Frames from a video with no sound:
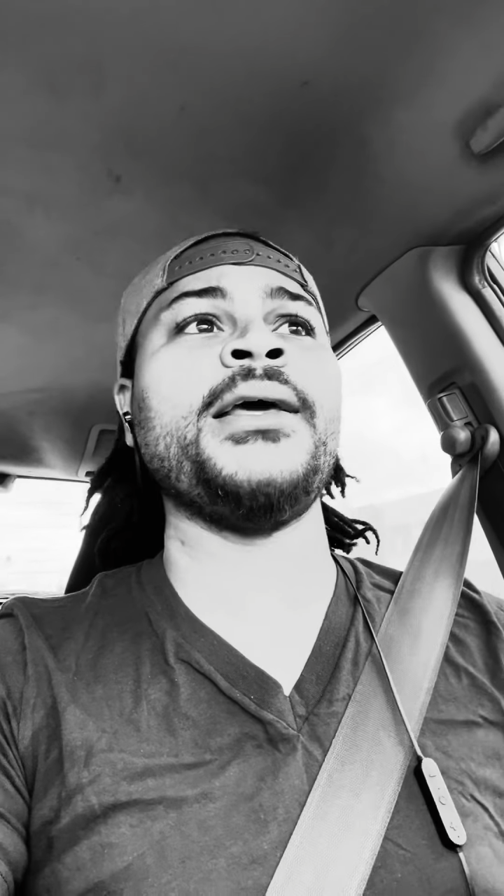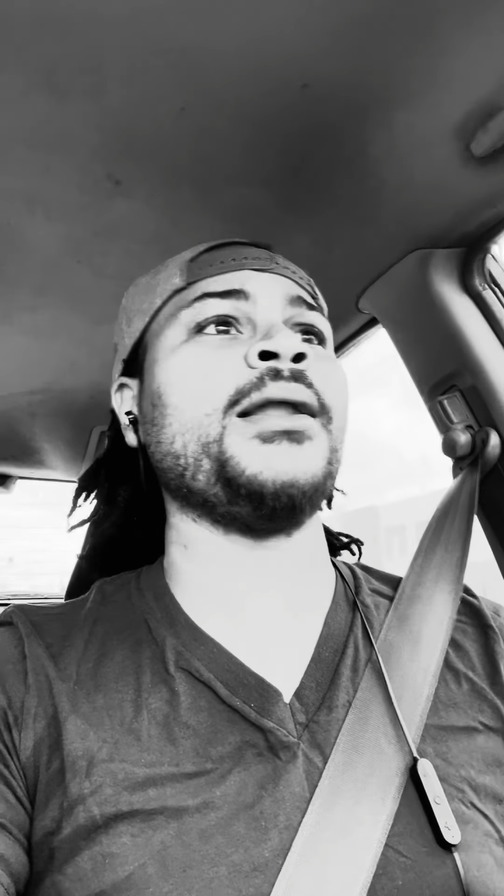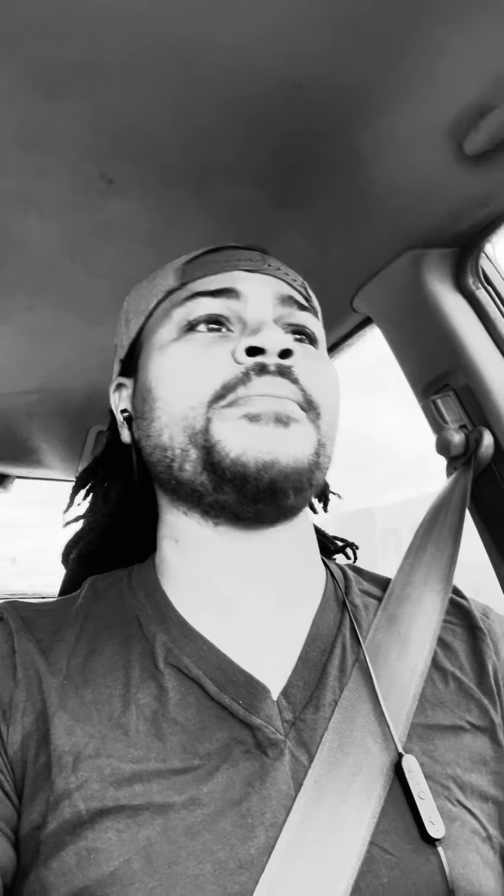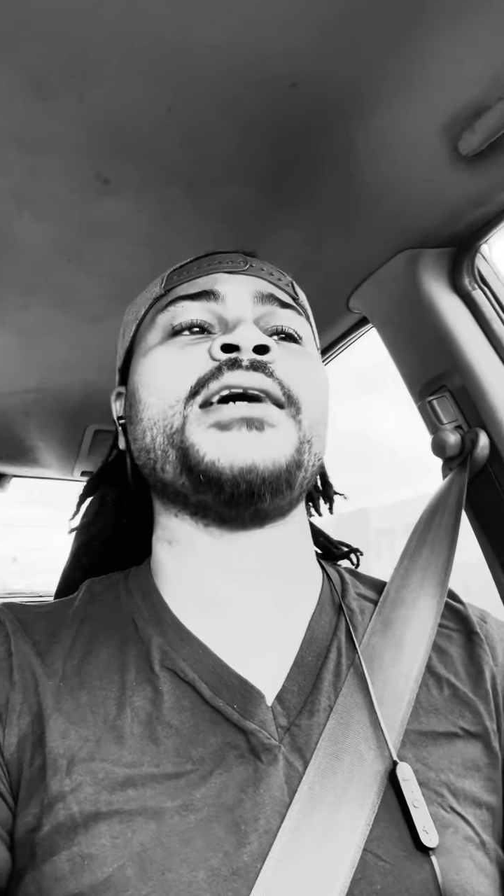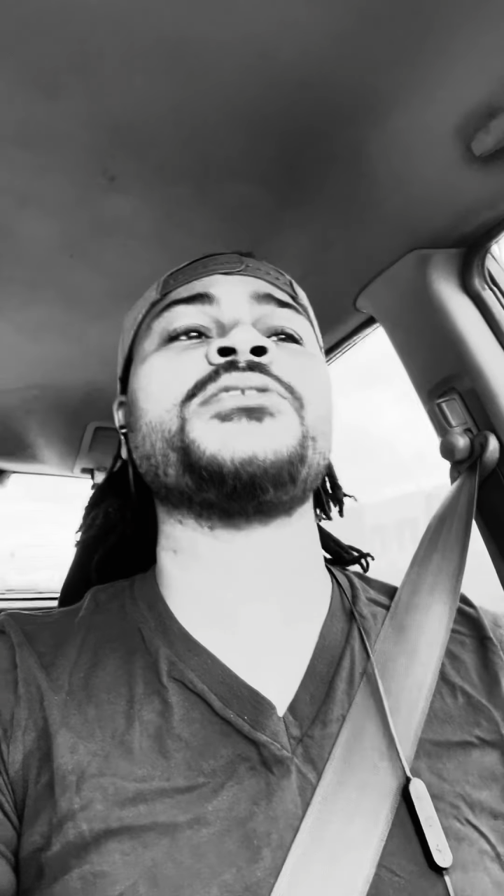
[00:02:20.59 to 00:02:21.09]
And
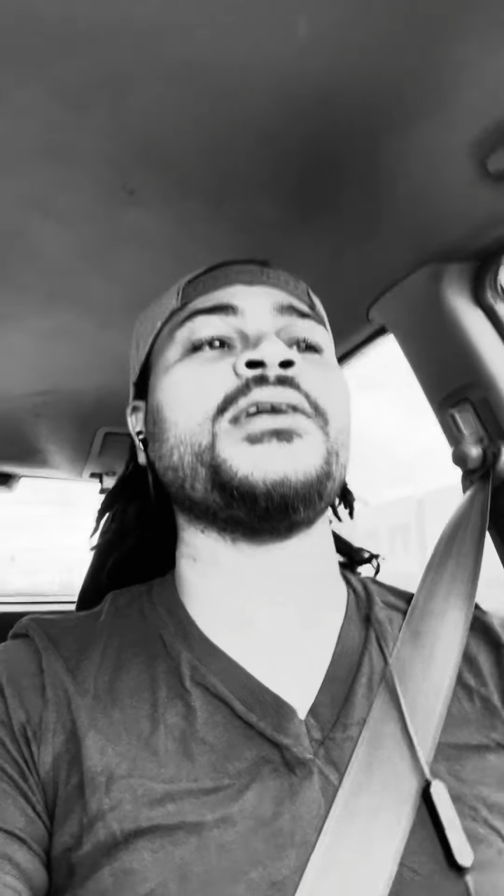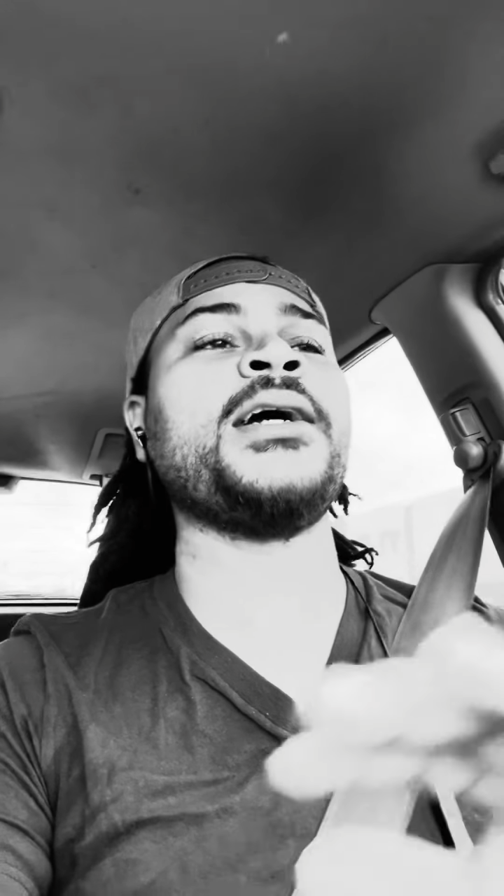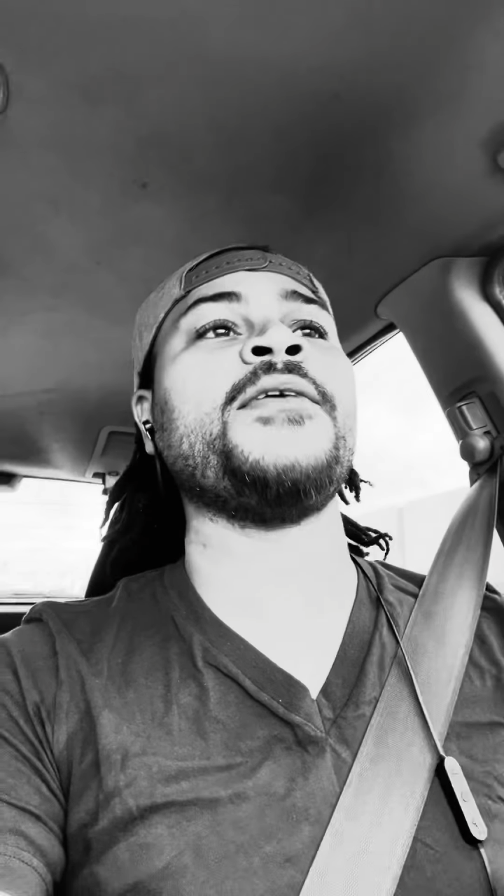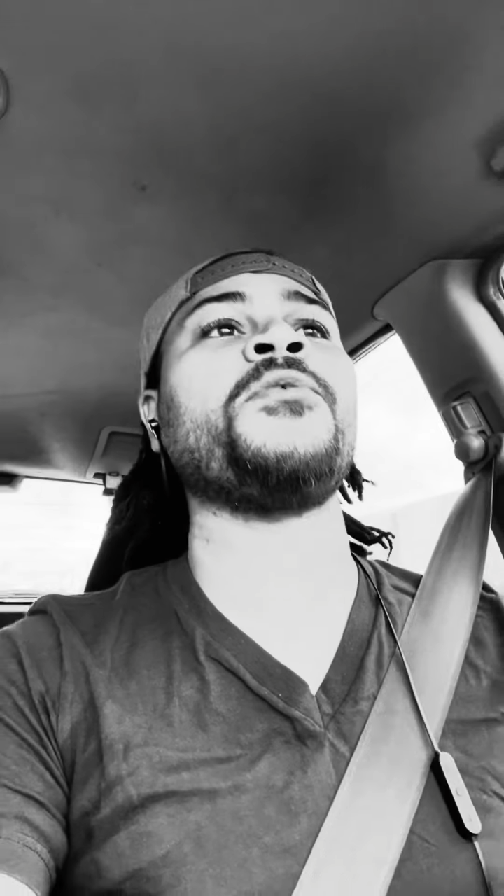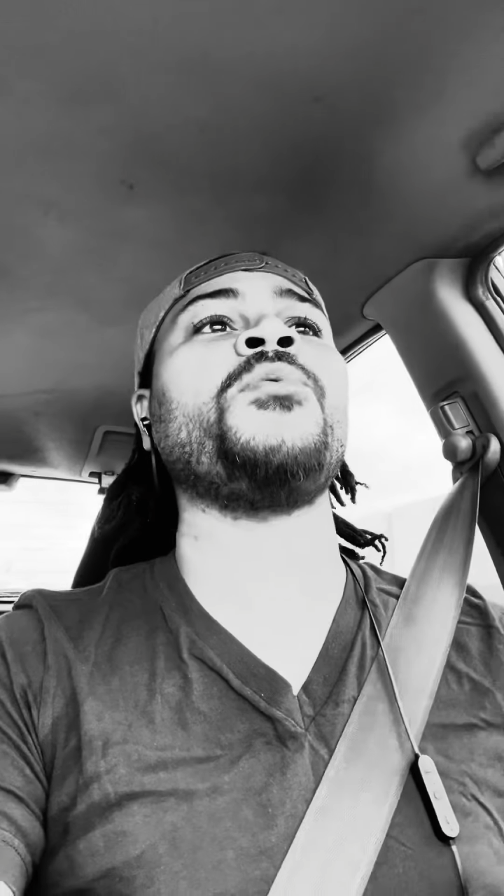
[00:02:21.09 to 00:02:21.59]
I'm not trying to
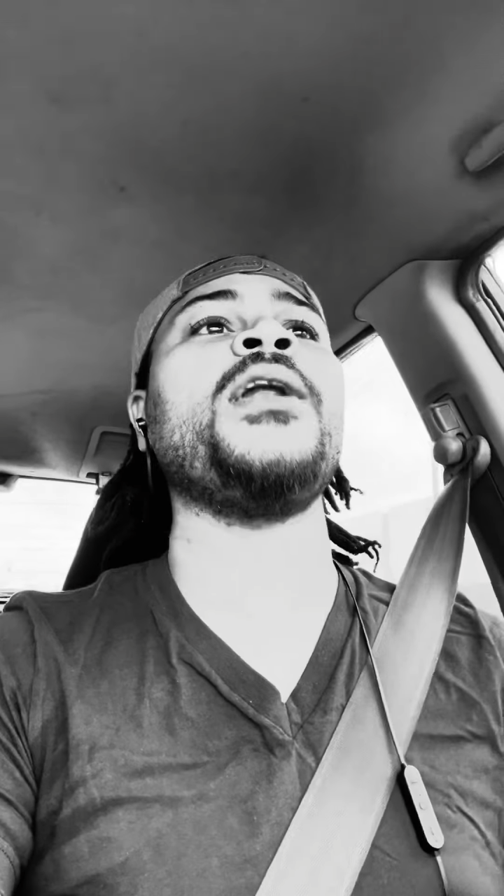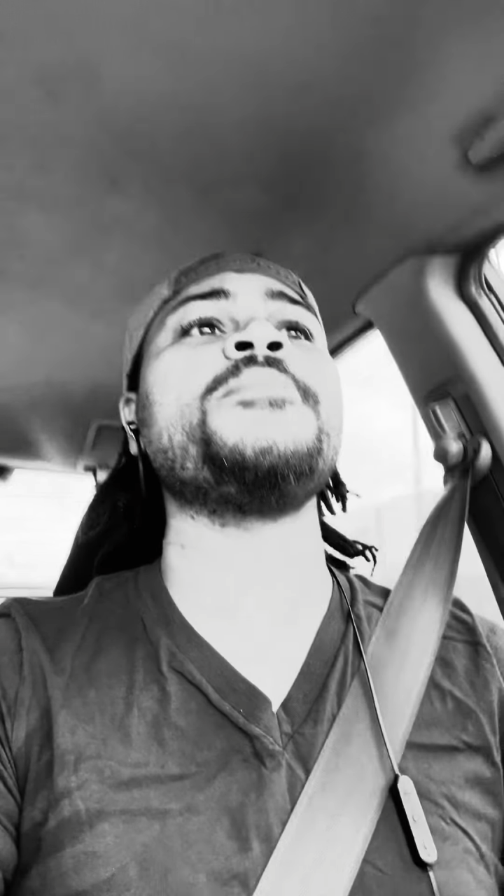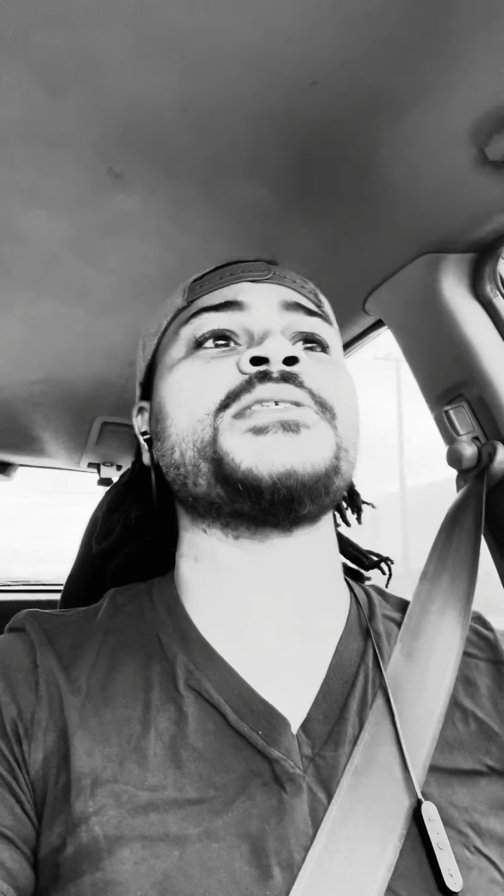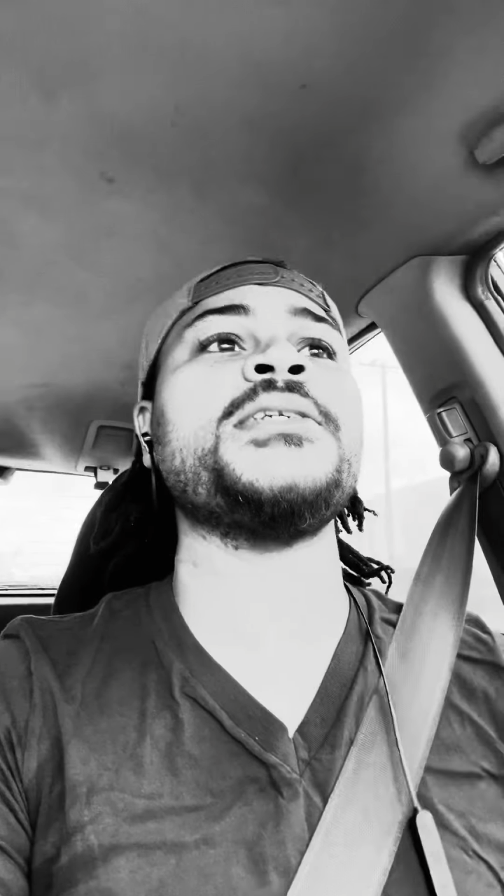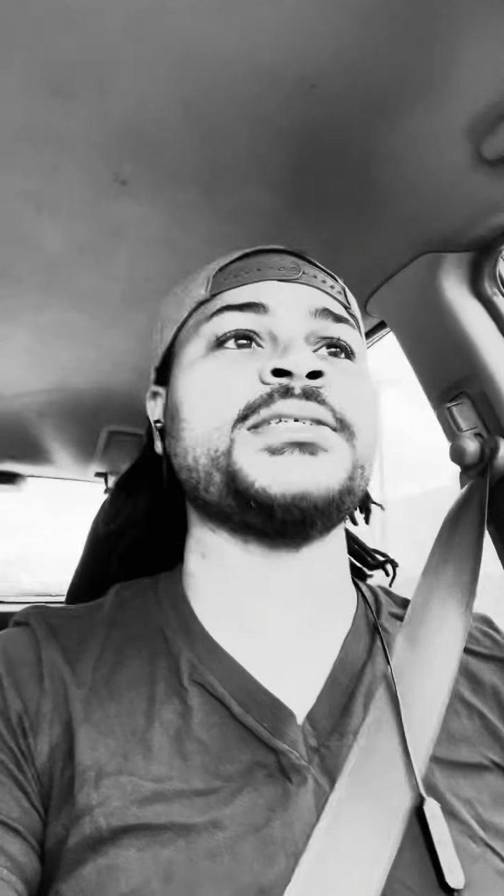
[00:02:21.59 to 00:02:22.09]
cover what I'm
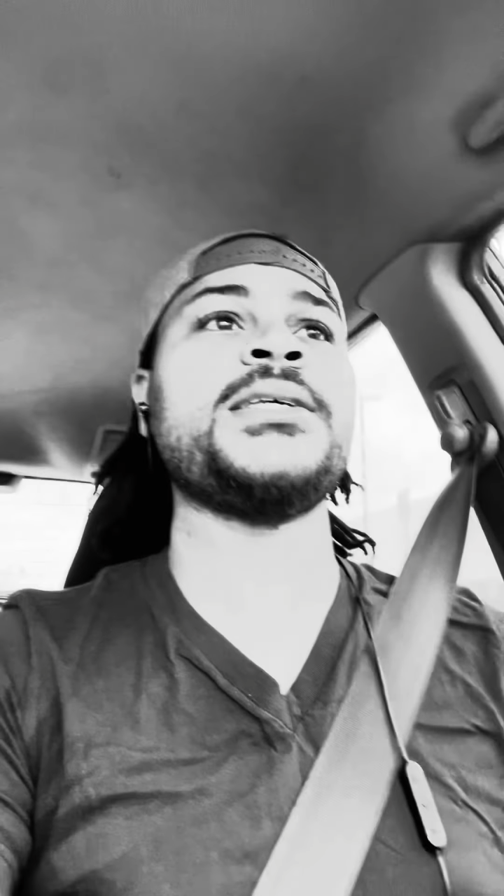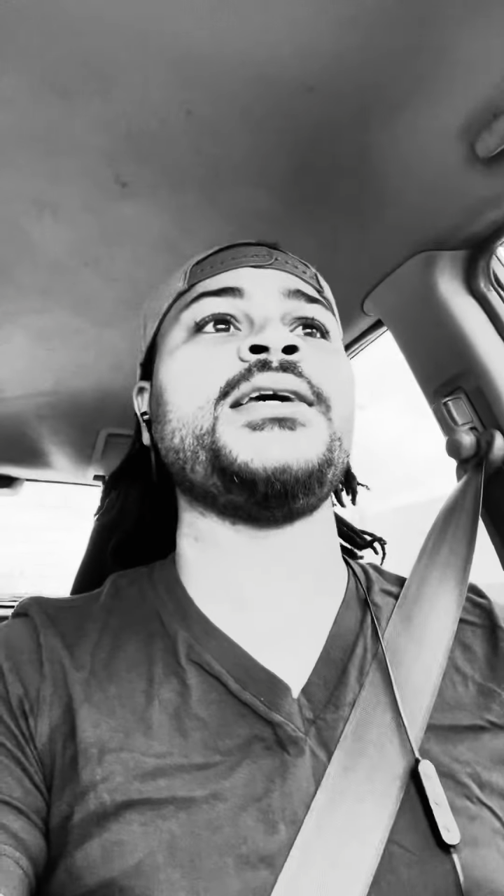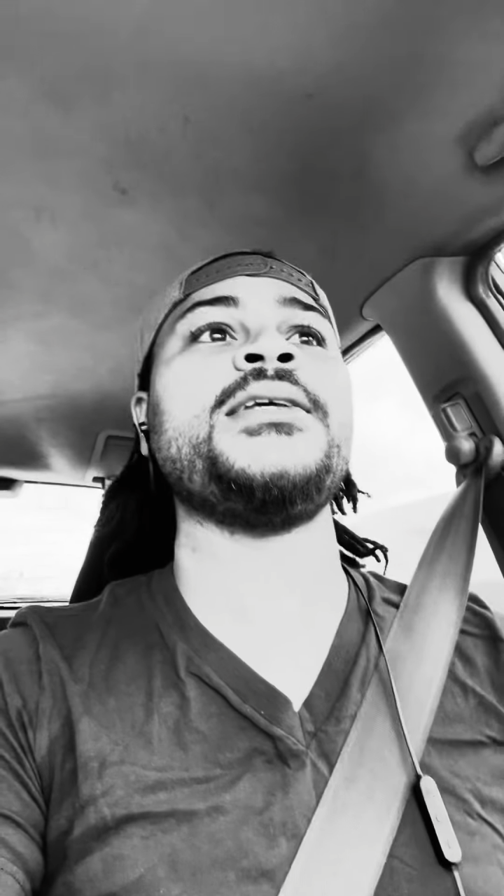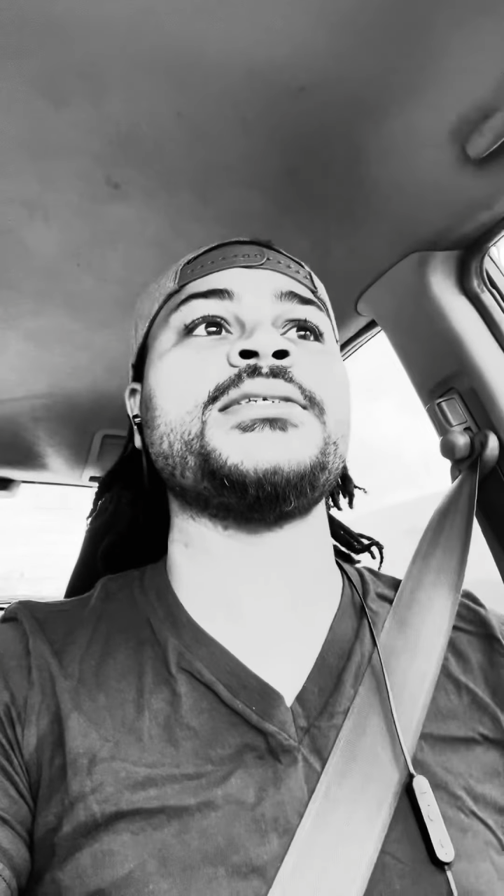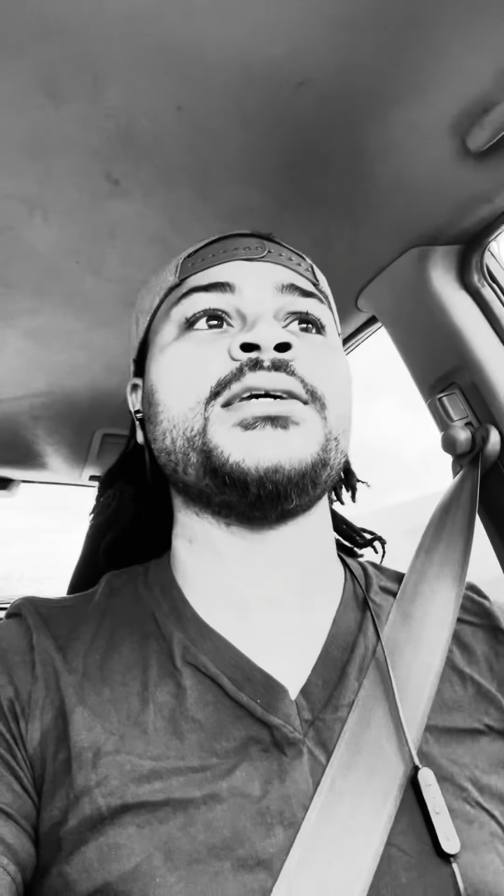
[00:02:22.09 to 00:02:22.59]

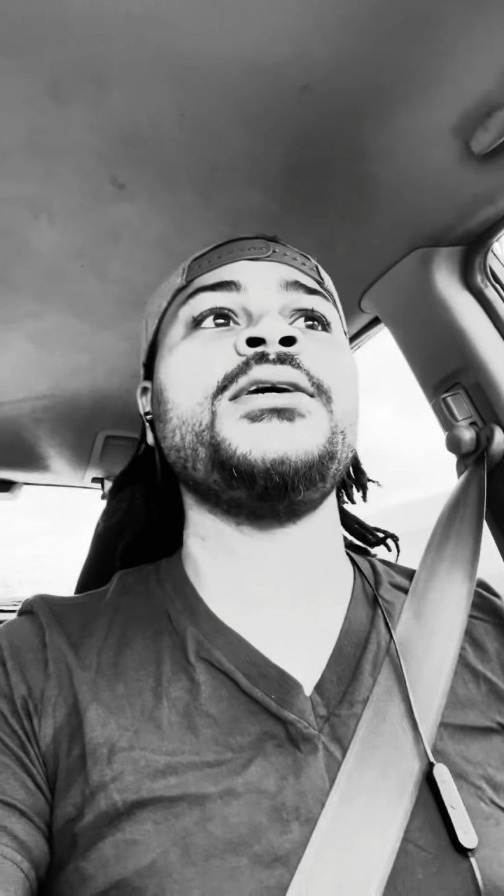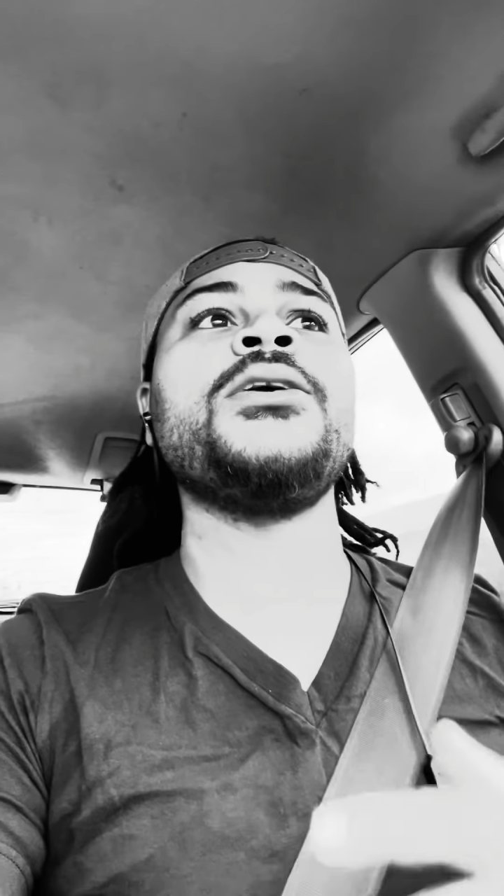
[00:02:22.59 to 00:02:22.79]
saying is